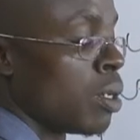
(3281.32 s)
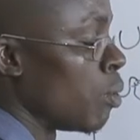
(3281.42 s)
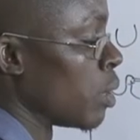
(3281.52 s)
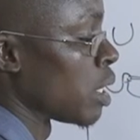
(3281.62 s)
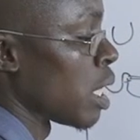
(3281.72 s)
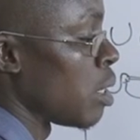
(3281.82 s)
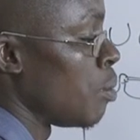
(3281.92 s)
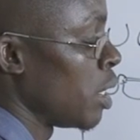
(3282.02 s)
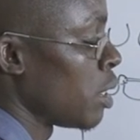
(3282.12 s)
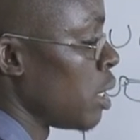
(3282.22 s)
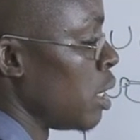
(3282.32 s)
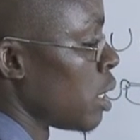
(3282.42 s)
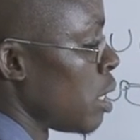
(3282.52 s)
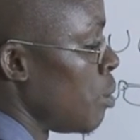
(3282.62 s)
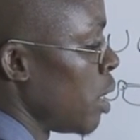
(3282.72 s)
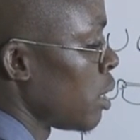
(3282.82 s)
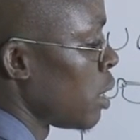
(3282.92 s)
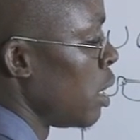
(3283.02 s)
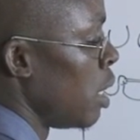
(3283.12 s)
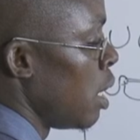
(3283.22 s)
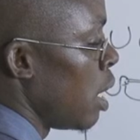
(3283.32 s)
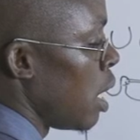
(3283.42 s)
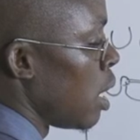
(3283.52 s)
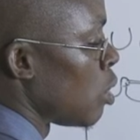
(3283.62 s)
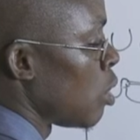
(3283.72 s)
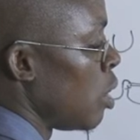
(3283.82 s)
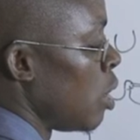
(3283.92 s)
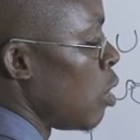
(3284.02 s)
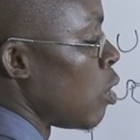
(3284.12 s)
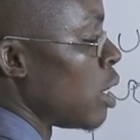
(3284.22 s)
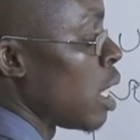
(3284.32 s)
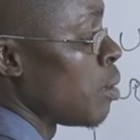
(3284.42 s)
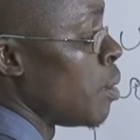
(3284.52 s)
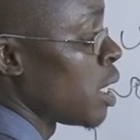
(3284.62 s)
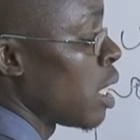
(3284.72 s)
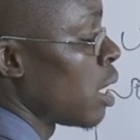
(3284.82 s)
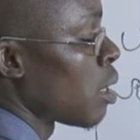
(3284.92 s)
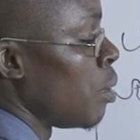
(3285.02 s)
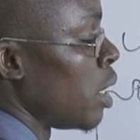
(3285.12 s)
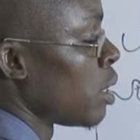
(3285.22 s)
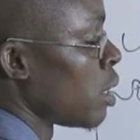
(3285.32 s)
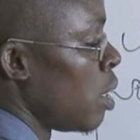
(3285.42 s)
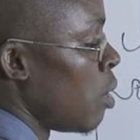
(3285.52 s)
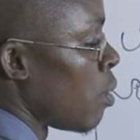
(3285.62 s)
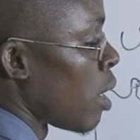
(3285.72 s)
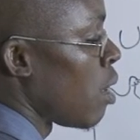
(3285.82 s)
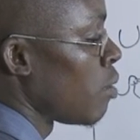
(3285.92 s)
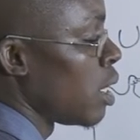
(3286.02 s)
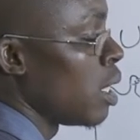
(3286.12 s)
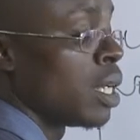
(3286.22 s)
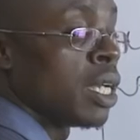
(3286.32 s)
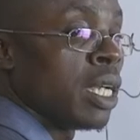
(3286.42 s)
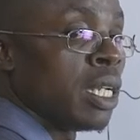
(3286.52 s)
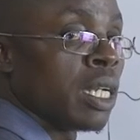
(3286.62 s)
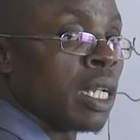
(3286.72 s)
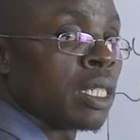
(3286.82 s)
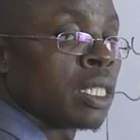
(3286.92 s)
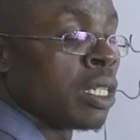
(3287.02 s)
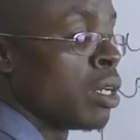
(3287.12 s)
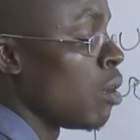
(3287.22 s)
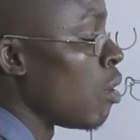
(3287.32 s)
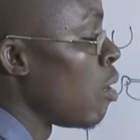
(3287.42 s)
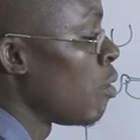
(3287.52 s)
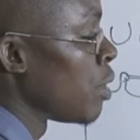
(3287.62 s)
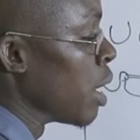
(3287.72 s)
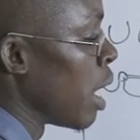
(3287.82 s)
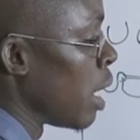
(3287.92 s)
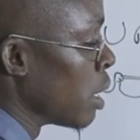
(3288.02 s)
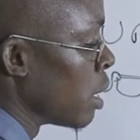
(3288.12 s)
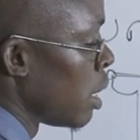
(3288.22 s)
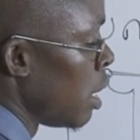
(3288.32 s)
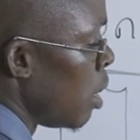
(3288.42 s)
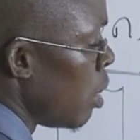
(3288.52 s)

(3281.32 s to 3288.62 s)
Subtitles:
which is at the base. This is the base, and on that metallic base we have the inlet of the gas,